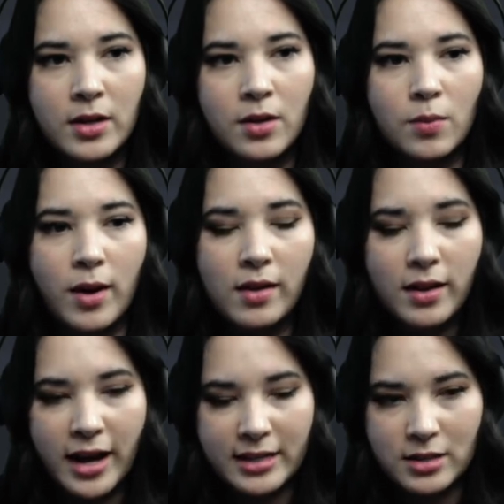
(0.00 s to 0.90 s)
Well,
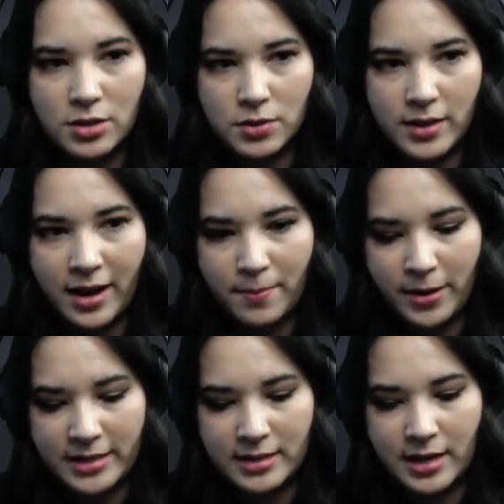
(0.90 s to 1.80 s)
I can do that
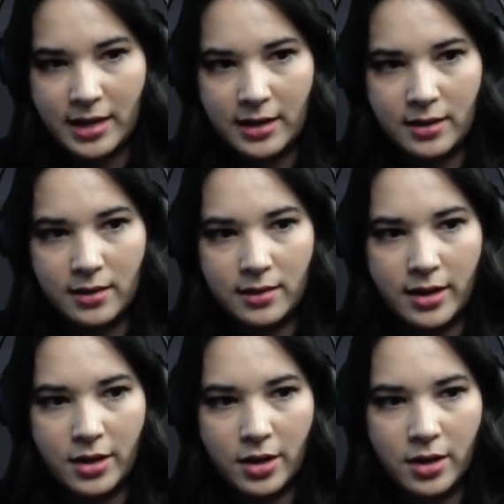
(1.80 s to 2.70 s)
by saying
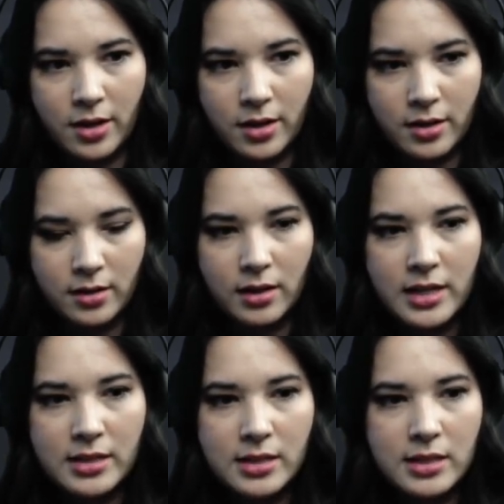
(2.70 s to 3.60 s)
letter
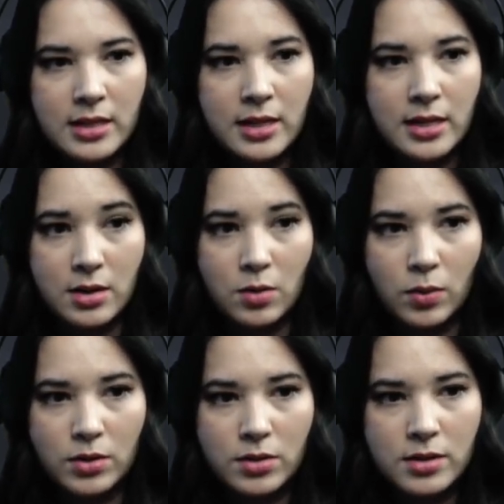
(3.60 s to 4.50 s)
list
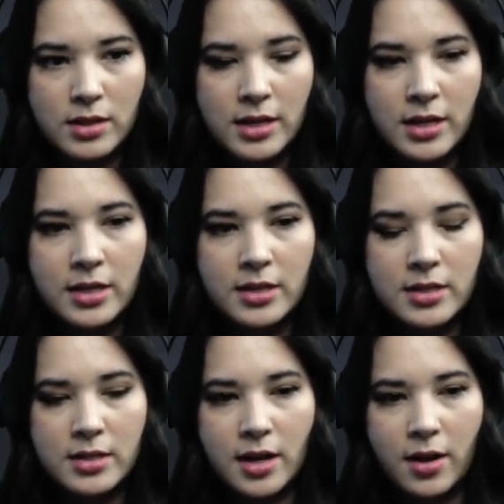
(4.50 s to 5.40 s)
equals
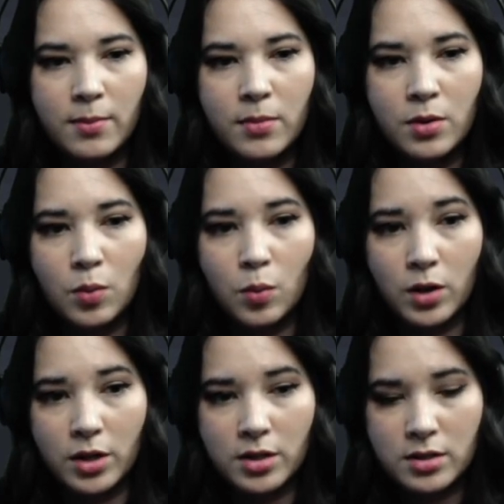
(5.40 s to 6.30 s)
some
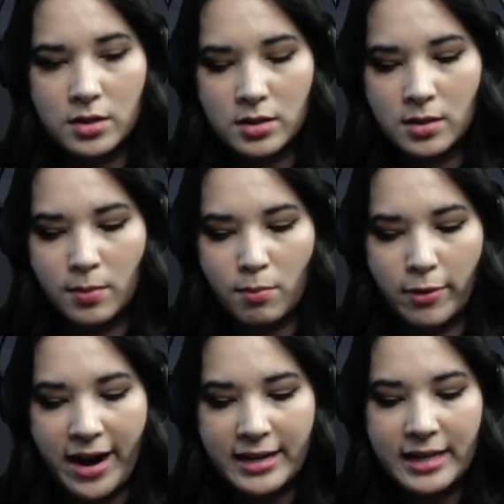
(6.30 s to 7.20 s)
words
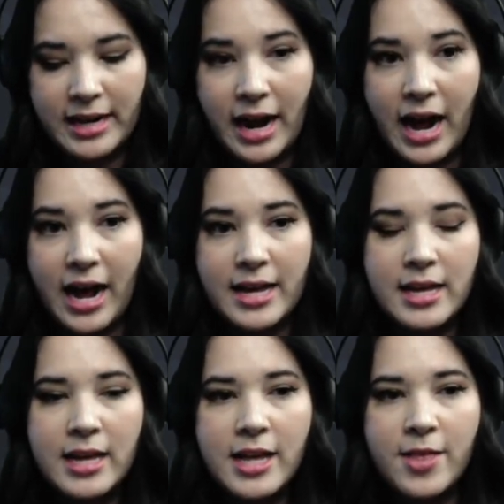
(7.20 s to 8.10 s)
bracket I.
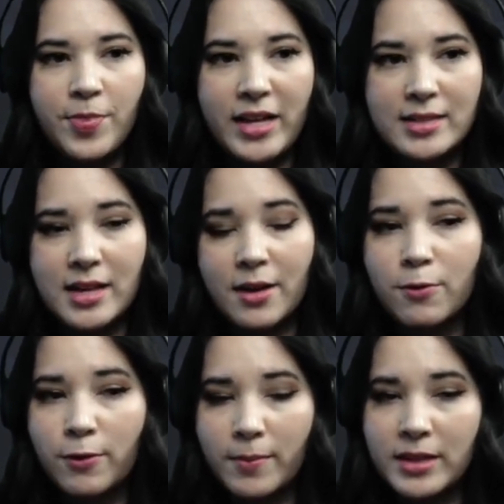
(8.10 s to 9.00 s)
That's saying
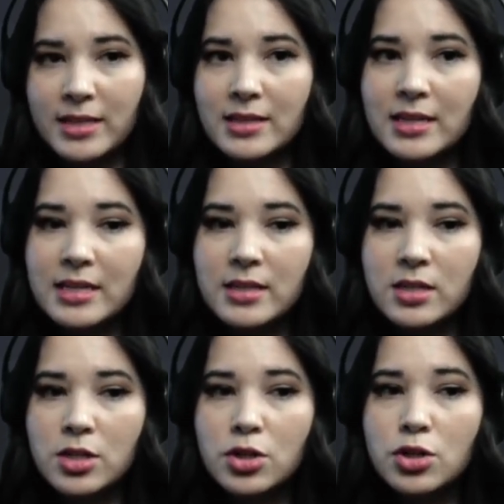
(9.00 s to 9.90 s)
from this
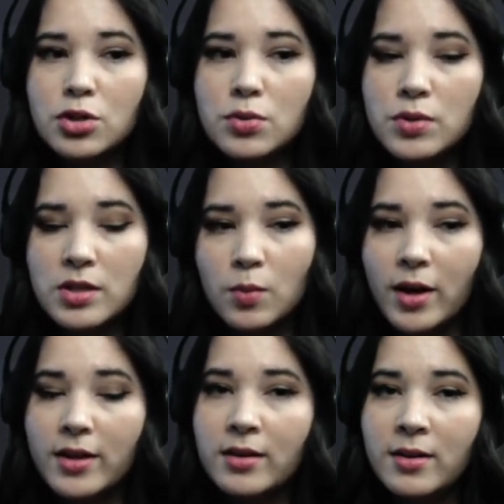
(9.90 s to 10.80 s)
list, choose the
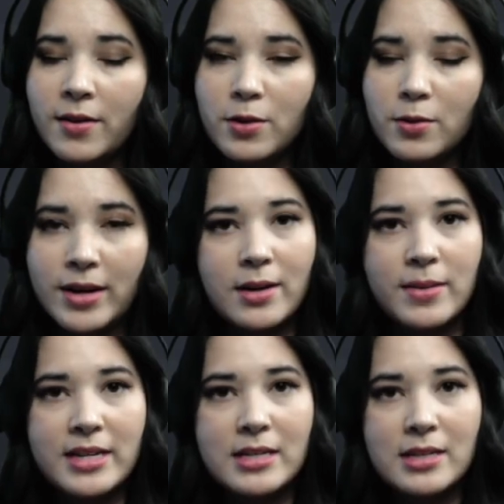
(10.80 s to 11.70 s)
one of the random
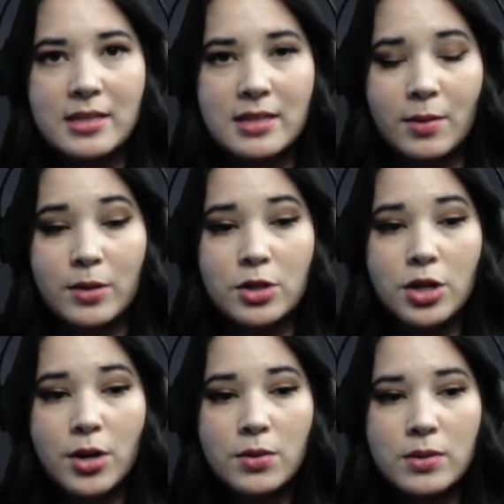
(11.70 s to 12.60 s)
index that we
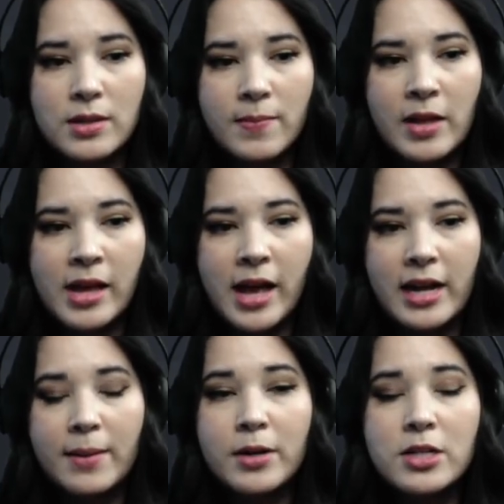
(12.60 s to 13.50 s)
chose. And
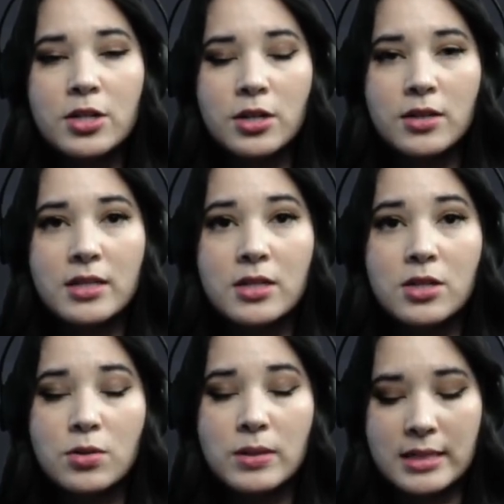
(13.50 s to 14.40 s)
I'm going to turn this
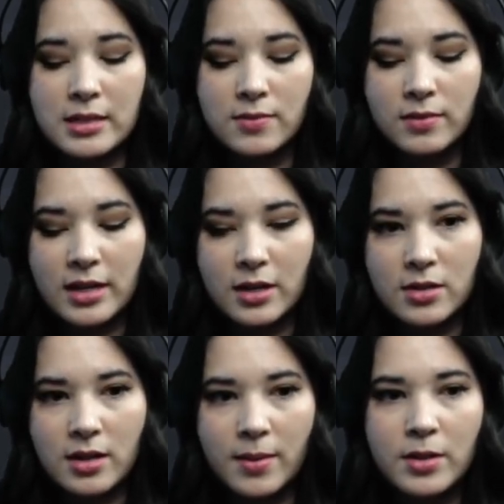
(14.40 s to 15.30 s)
into a list of
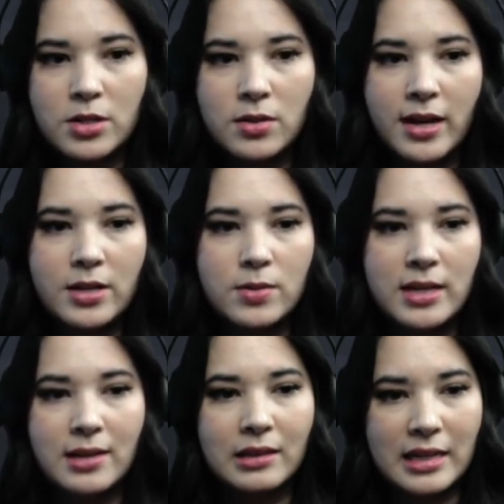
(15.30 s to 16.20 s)
letters. I'm going to do that
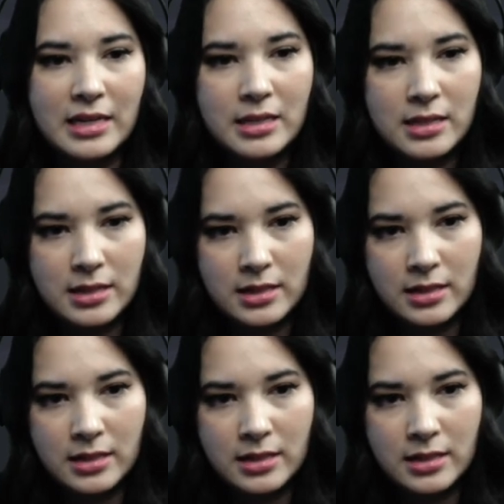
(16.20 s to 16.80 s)
using list.